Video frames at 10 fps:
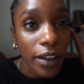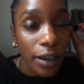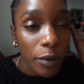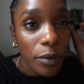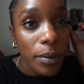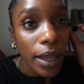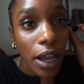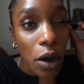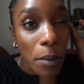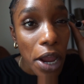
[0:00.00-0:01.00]
and again, people be
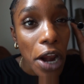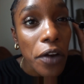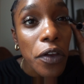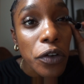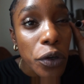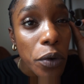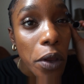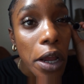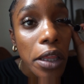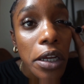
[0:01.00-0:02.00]
like, oh my god, are those your
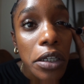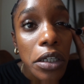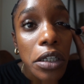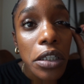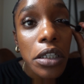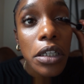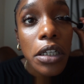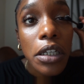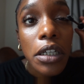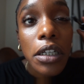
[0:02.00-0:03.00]
real eyelashes?
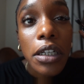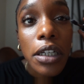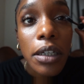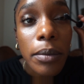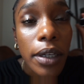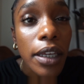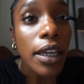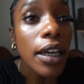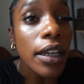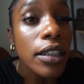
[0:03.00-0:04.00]
And I'm like,
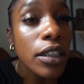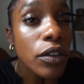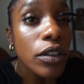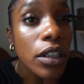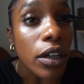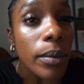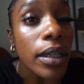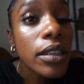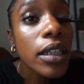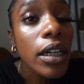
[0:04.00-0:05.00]
yeah, I just used your
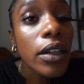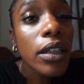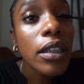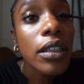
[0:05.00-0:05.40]
mascara.